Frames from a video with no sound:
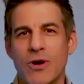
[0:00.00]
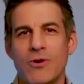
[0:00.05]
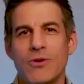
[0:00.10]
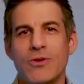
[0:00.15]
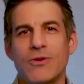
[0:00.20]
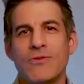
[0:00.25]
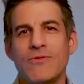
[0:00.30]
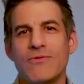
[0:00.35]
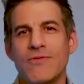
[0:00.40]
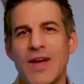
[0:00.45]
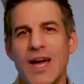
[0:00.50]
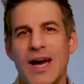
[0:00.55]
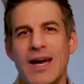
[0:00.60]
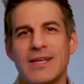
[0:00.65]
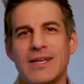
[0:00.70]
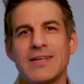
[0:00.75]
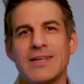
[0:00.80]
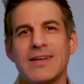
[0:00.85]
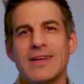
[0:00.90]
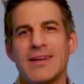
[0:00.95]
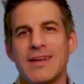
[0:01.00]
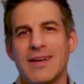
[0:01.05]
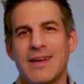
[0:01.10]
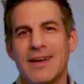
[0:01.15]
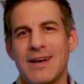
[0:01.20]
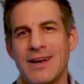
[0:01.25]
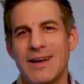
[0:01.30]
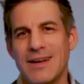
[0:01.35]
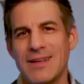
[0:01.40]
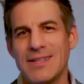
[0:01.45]
You've got
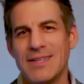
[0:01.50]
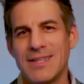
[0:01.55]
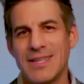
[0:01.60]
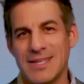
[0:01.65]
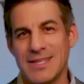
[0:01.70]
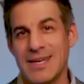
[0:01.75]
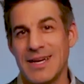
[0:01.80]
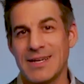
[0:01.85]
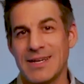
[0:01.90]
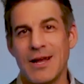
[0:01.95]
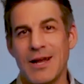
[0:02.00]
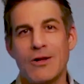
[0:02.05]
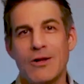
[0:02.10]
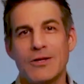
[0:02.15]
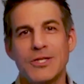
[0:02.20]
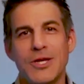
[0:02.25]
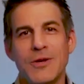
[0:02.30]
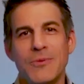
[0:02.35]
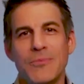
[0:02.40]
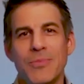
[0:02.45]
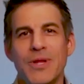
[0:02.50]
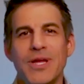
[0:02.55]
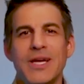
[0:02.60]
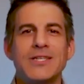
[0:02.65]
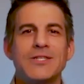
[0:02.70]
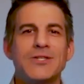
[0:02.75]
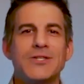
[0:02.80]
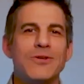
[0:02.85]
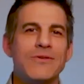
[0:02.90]
the technology in place.